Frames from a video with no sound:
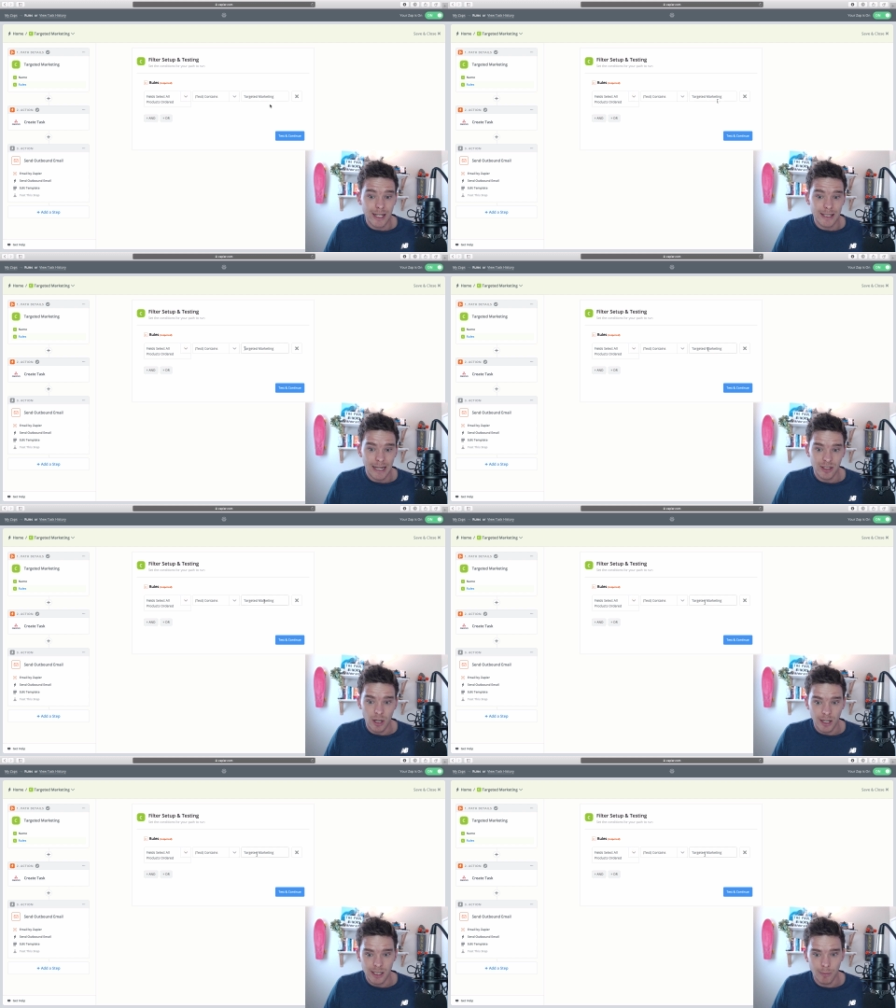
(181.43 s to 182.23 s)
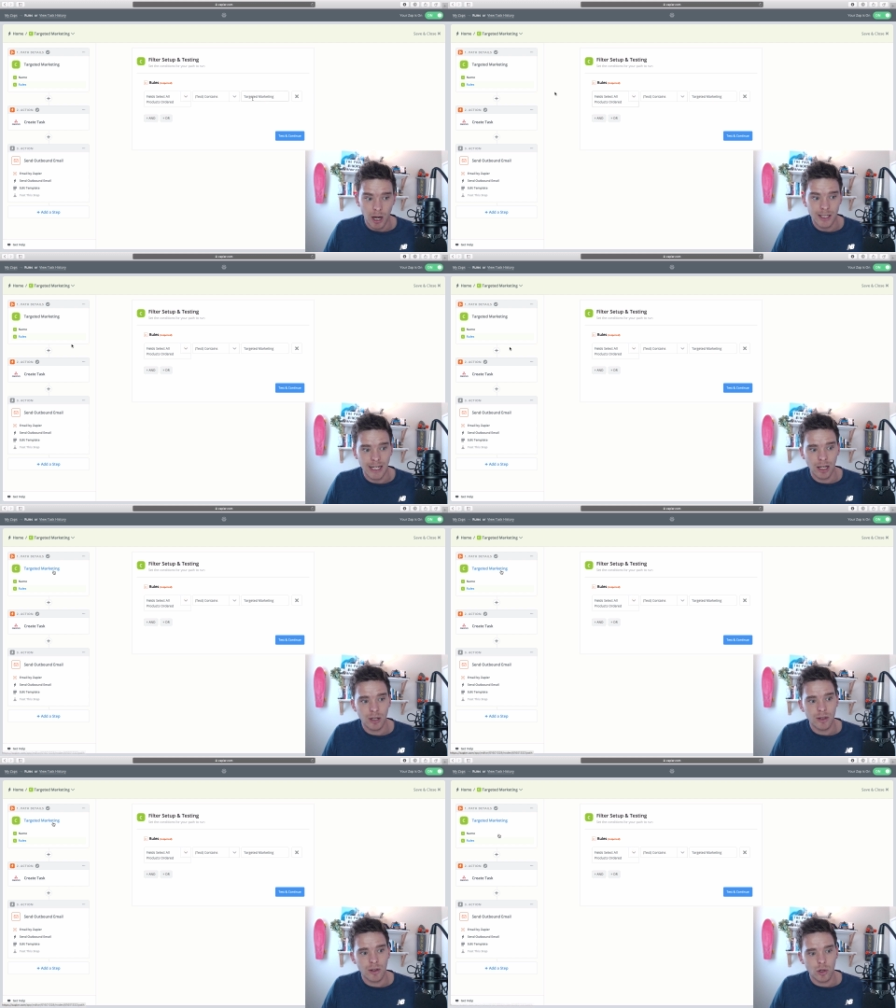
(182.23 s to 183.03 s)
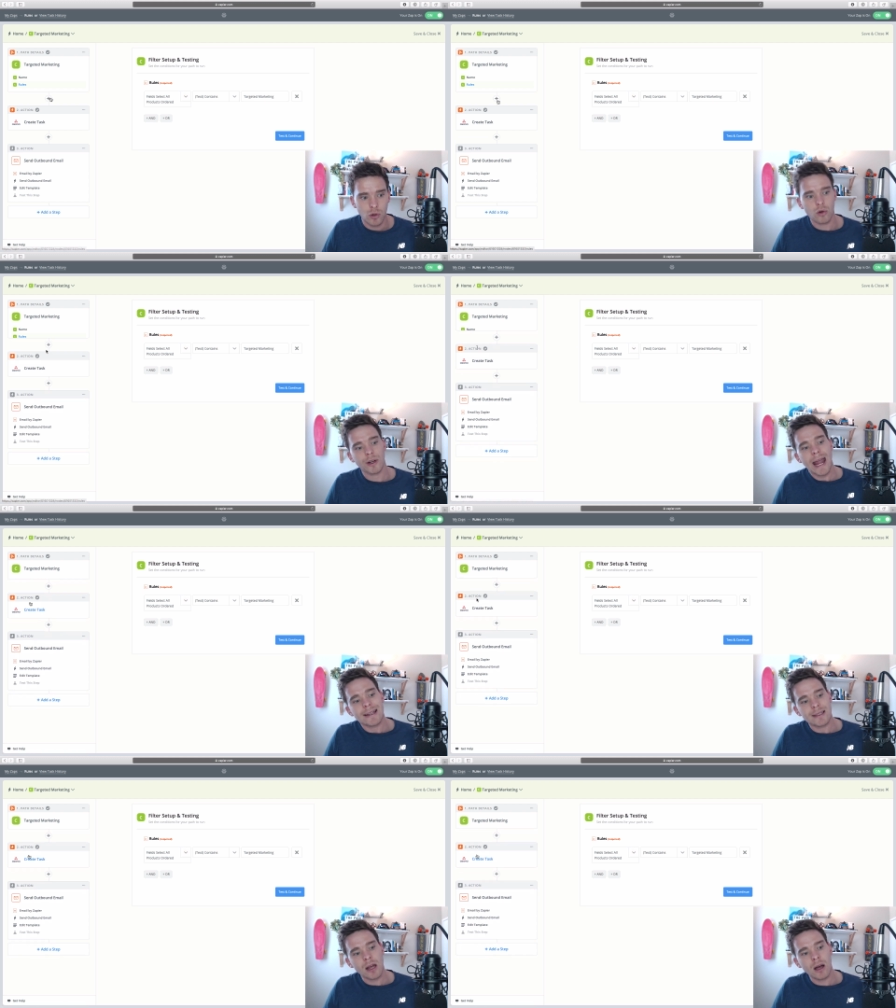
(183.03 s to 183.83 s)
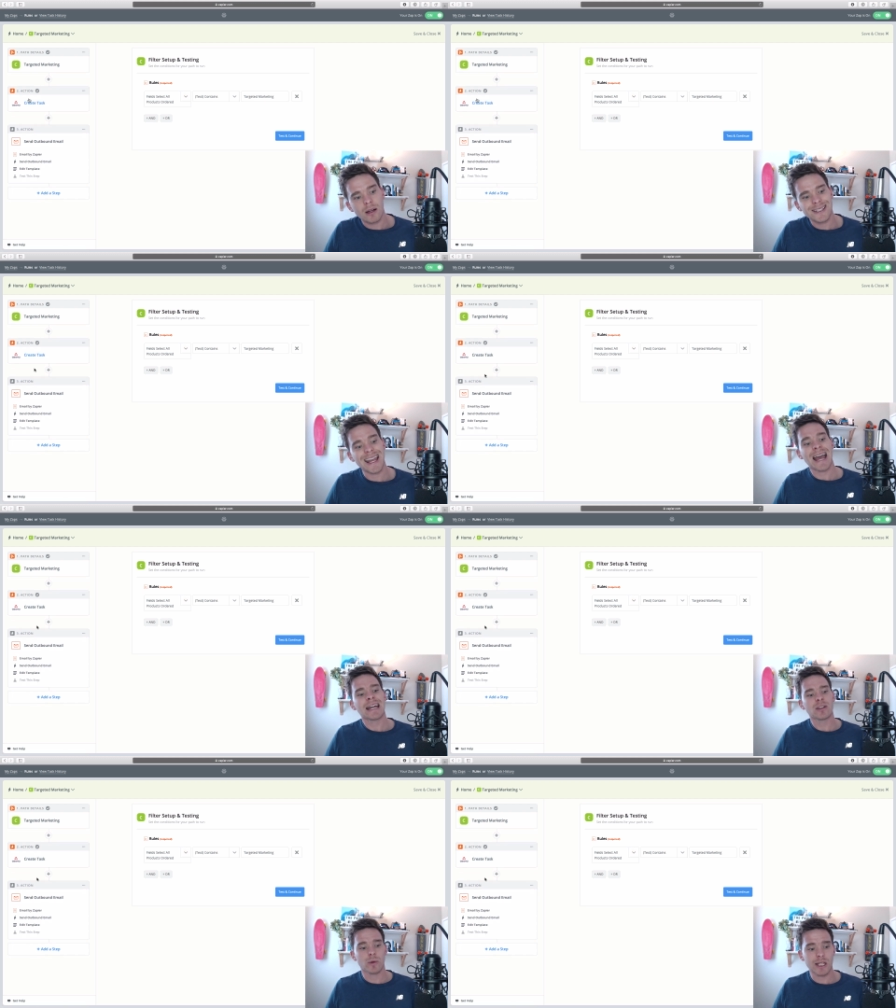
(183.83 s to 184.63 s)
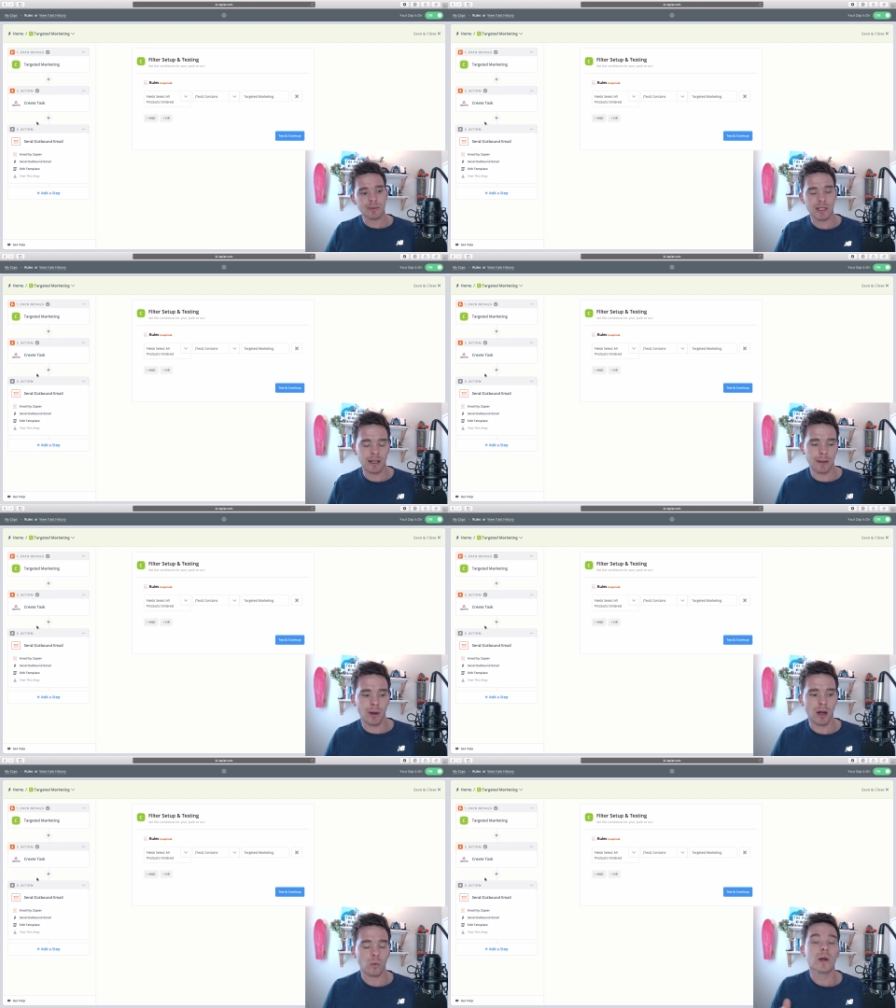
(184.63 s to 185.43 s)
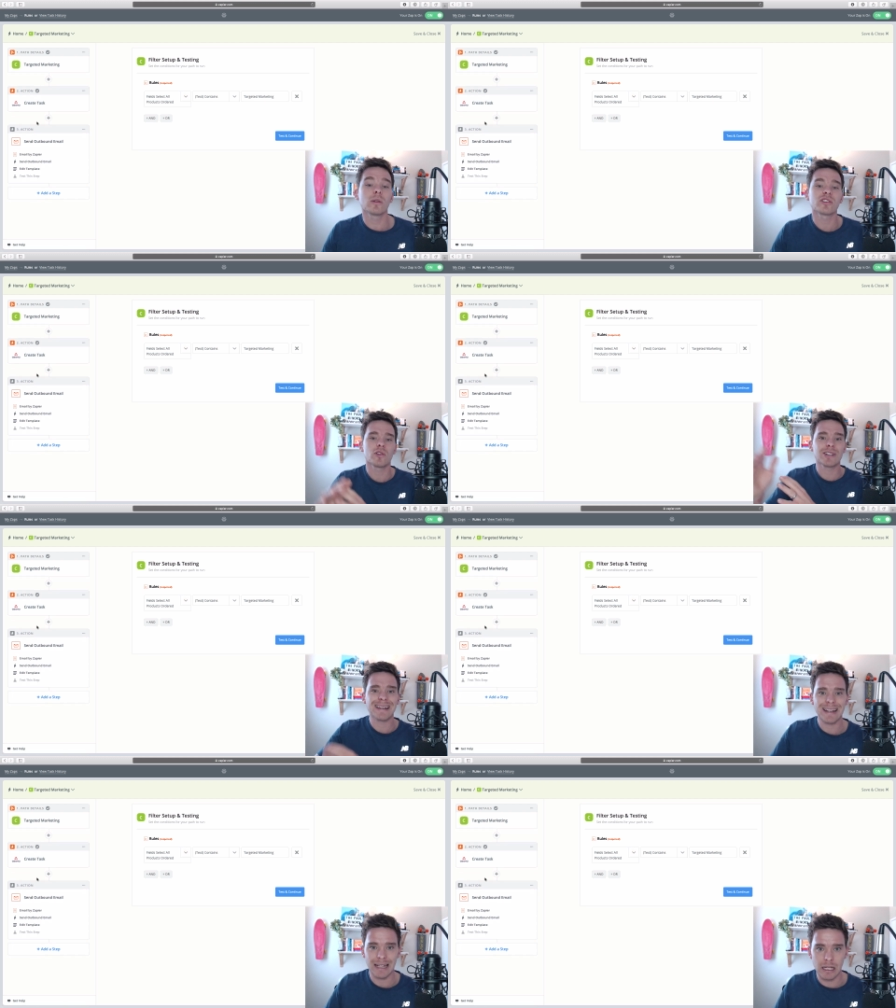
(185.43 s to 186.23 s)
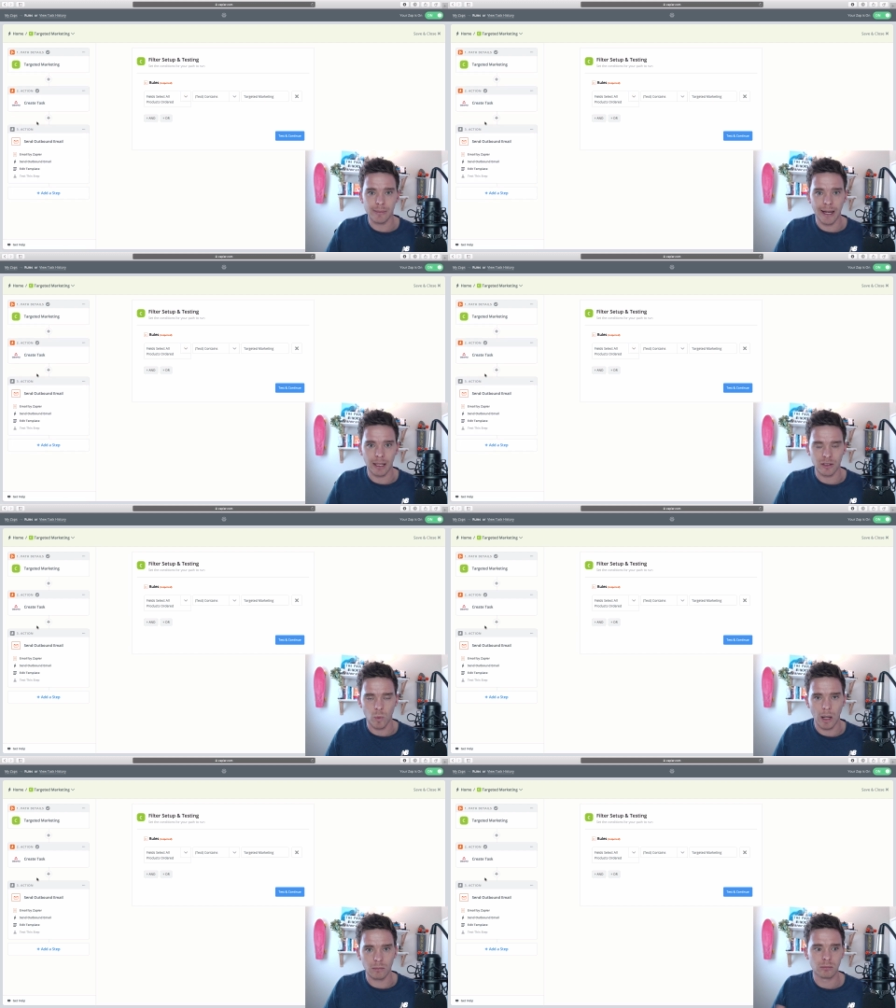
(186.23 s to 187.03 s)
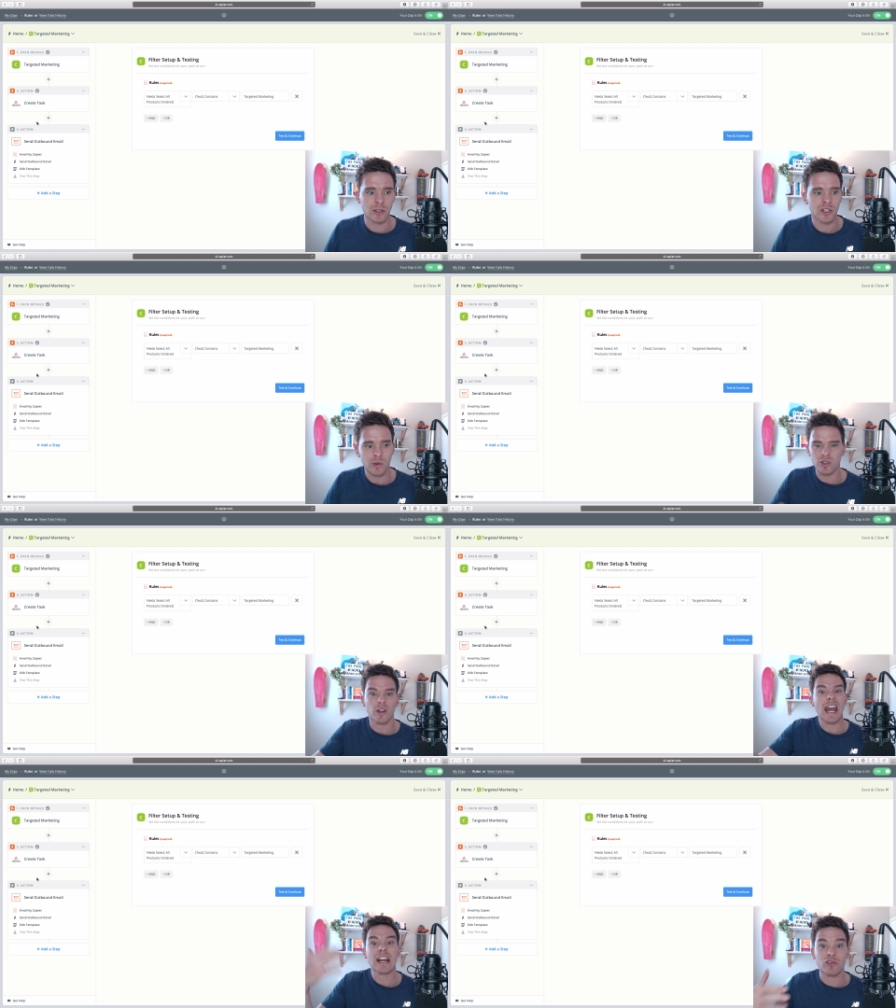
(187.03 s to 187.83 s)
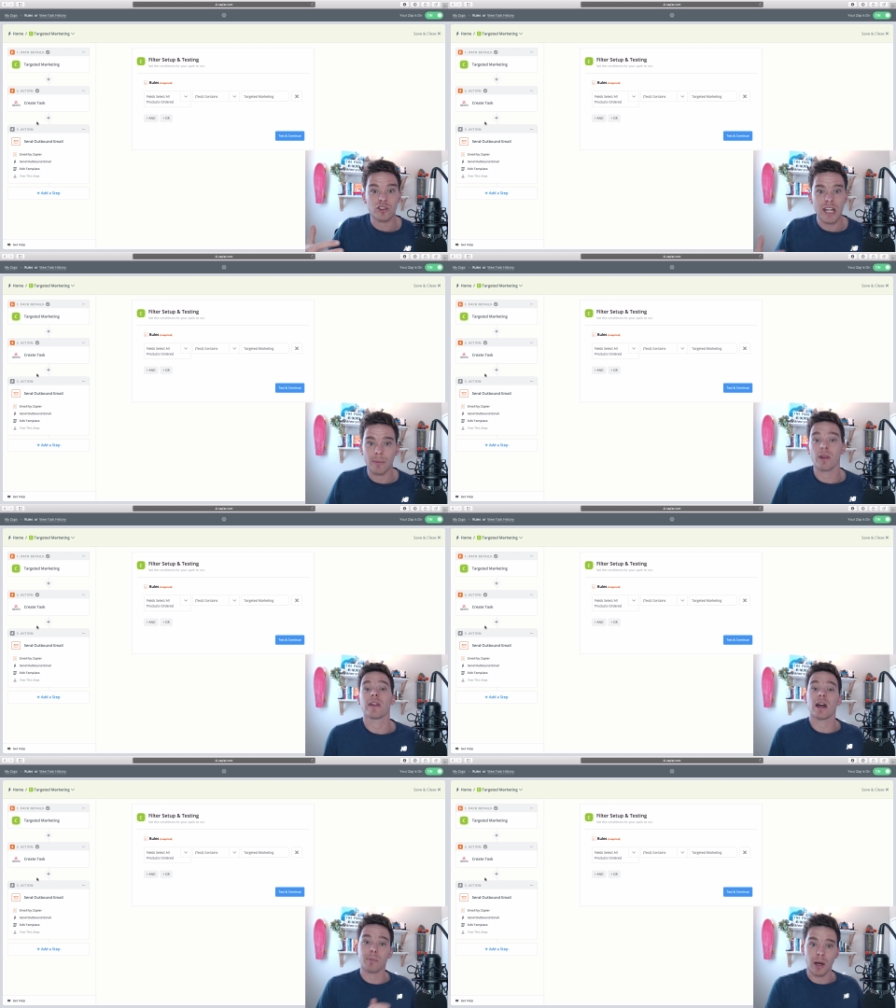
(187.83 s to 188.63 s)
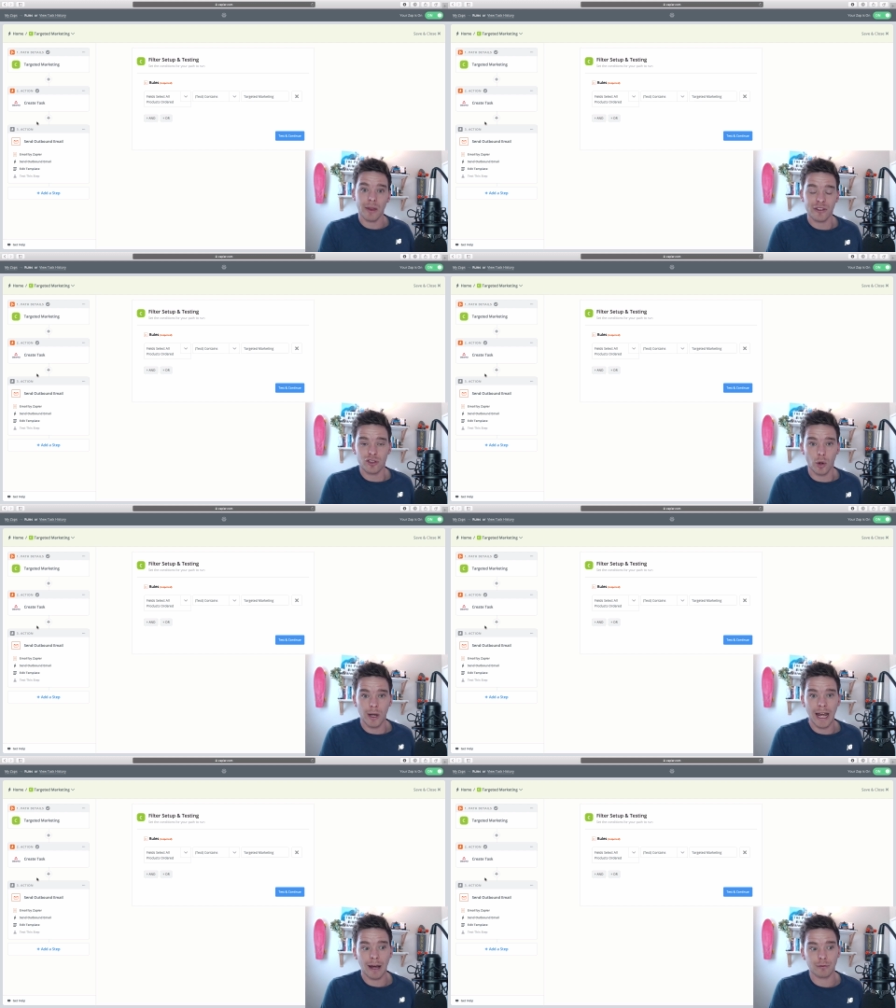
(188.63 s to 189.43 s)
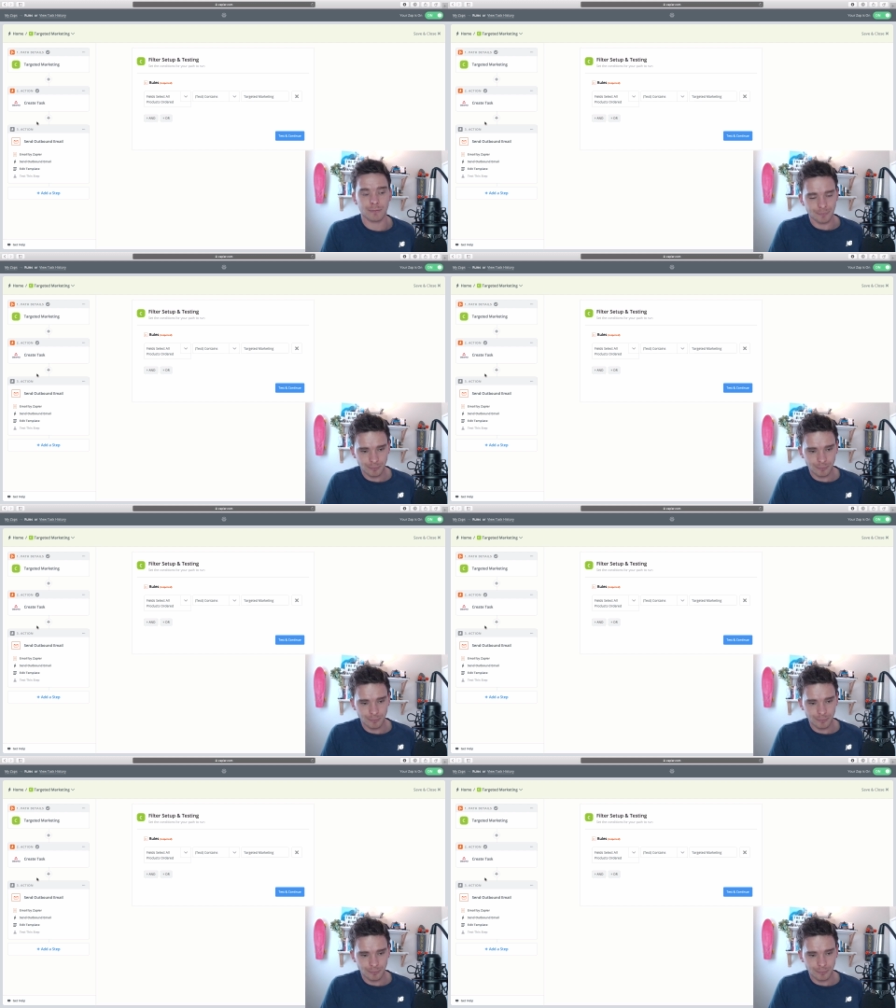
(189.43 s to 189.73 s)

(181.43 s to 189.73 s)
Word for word: contains targeted marketing, create a task, and with this particular path, we're also sending an email as well. So it's got an extra step that the other paths don't have.